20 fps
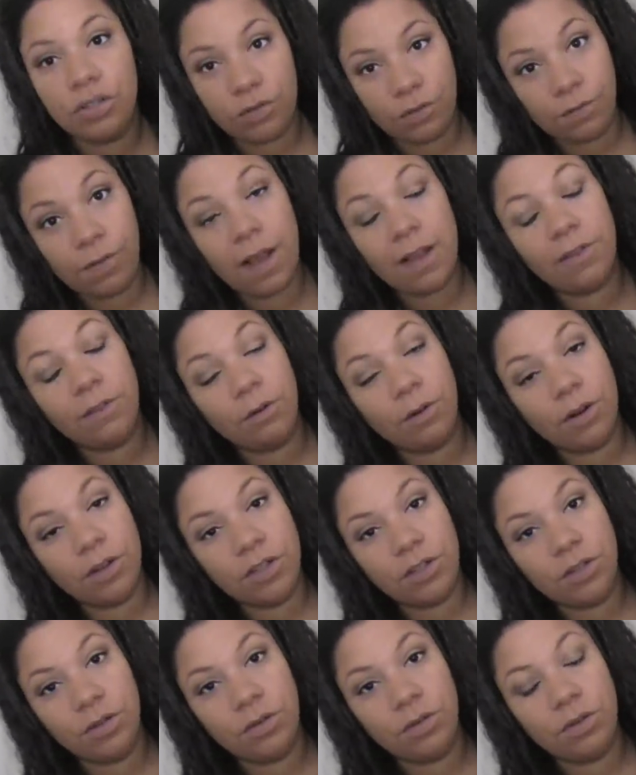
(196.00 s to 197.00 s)
fast forward
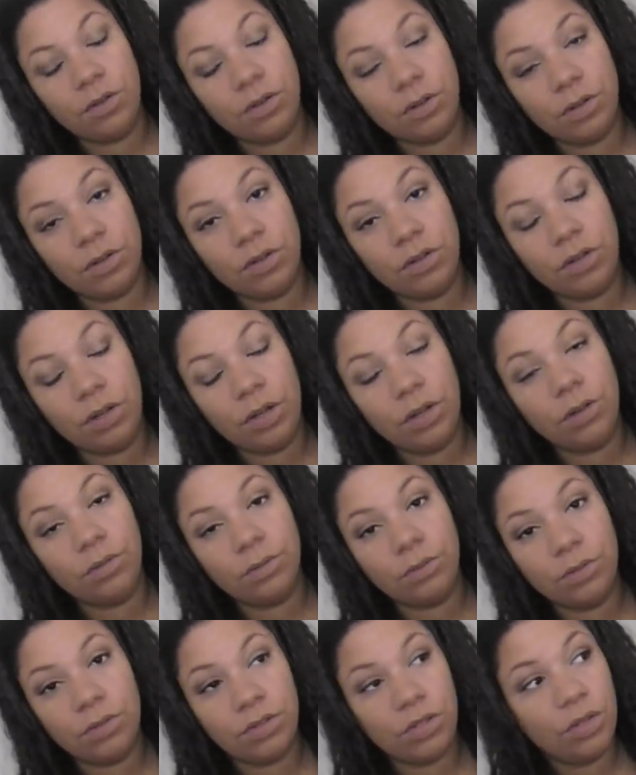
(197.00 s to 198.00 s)
to, you
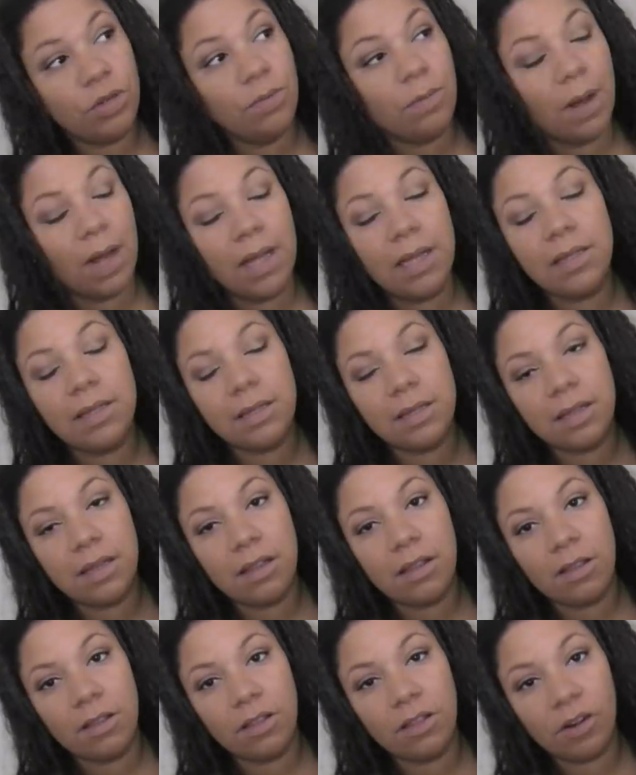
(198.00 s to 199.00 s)
know, two months,
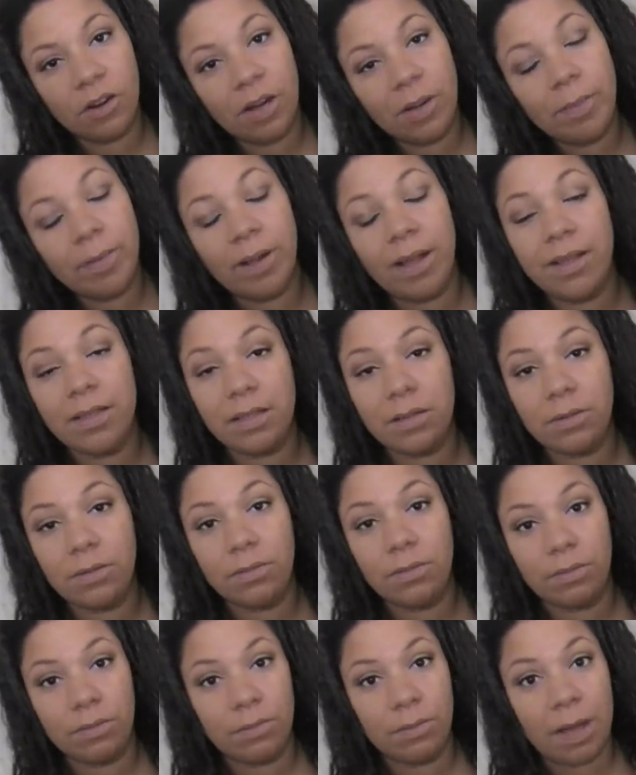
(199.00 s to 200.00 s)
30 plus
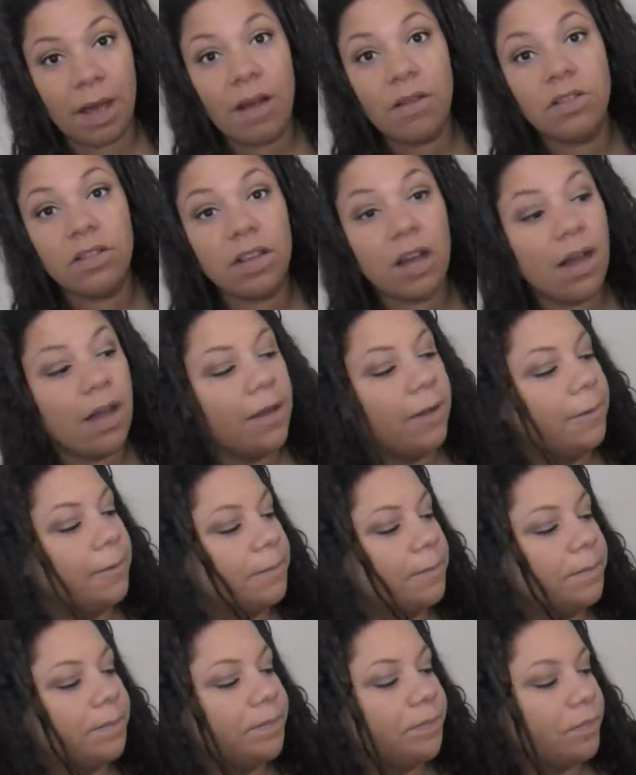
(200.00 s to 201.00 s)
pounds gone.
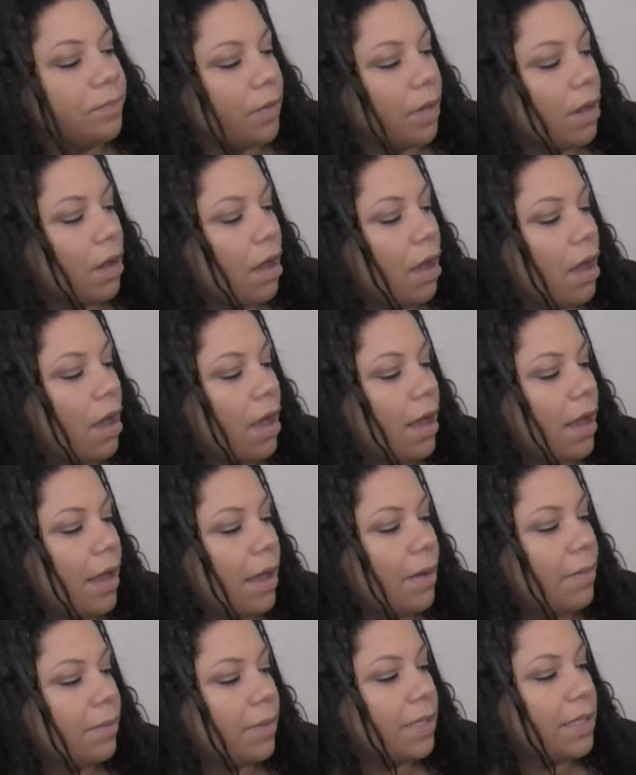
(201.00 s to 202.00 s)

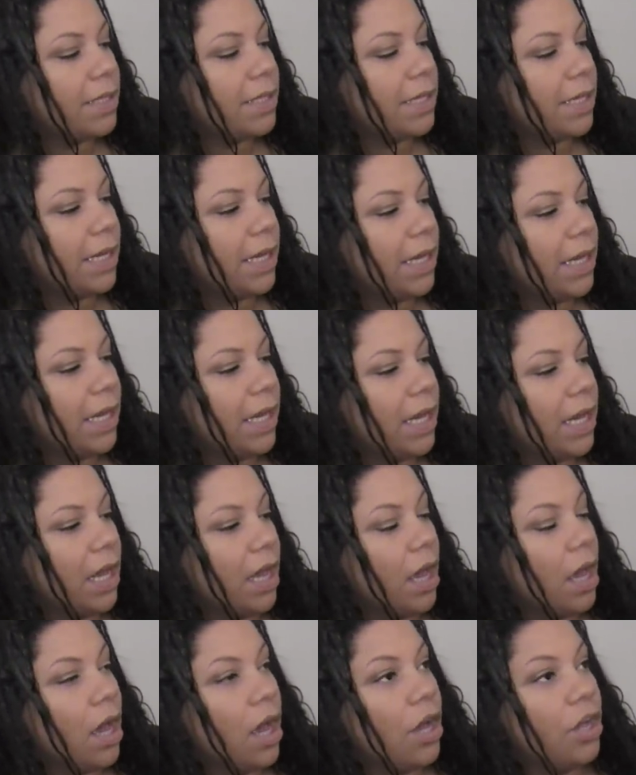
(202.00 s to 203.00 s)
Um, let's see,
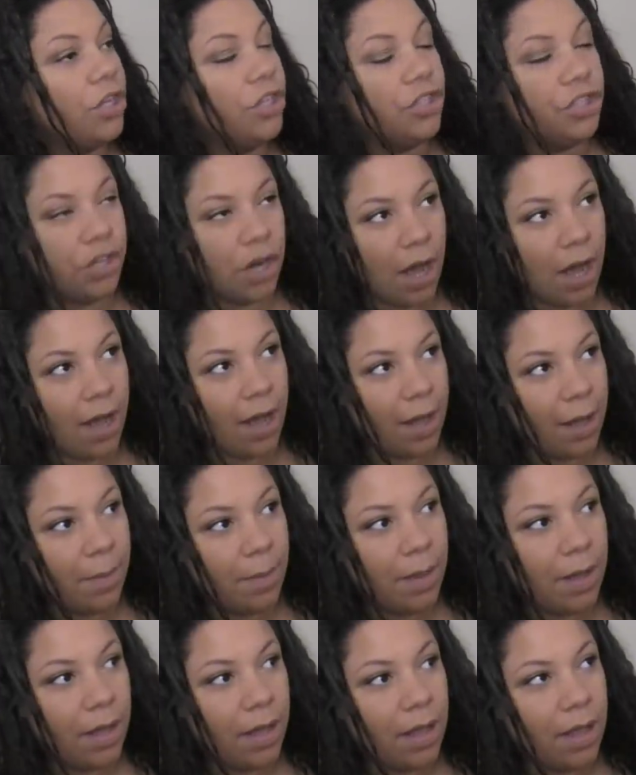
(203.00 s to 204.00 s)

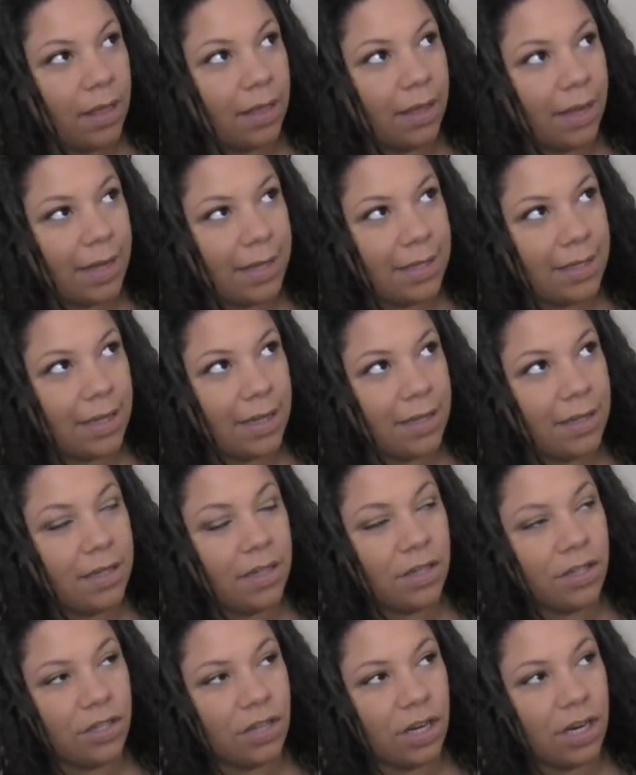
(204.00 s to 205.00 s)
job, license,
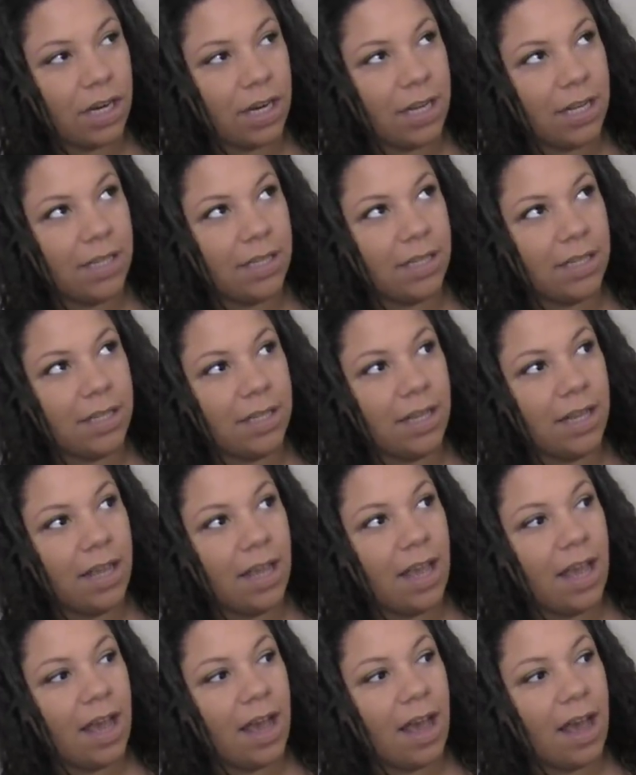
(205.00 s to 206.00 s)
insurance,
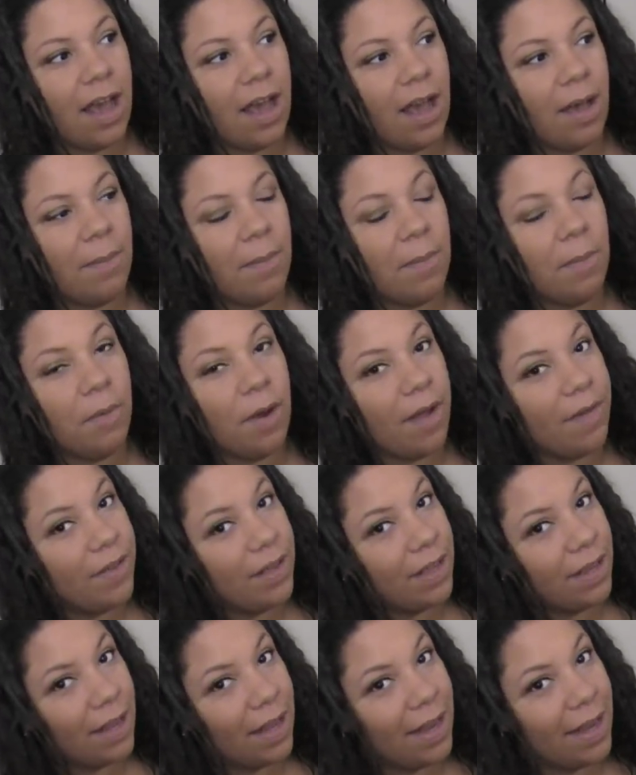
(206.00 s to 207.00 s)
um,
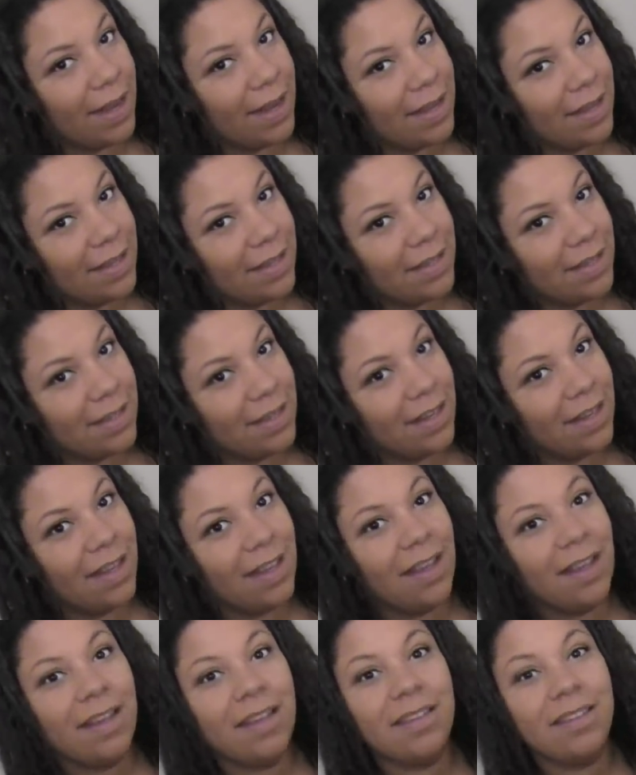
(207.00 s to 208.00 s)
private clients.
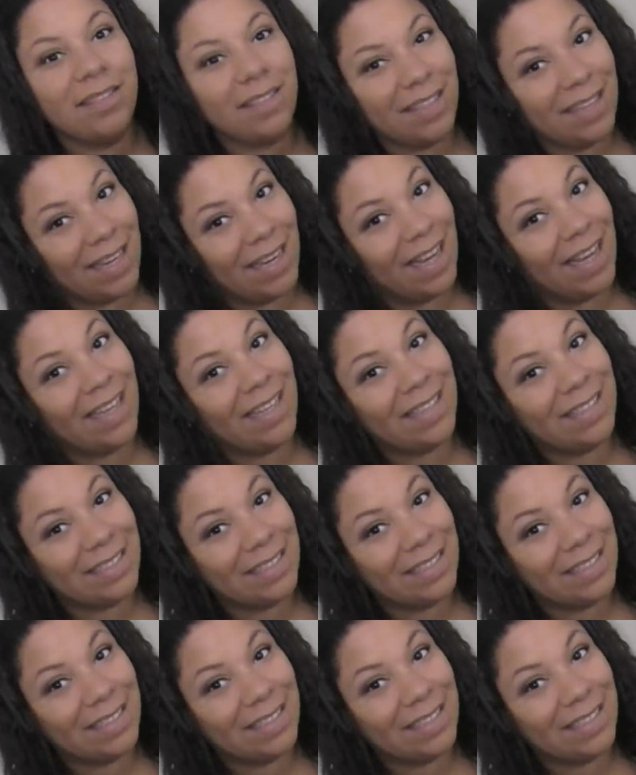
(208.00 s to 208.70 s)
Yeah,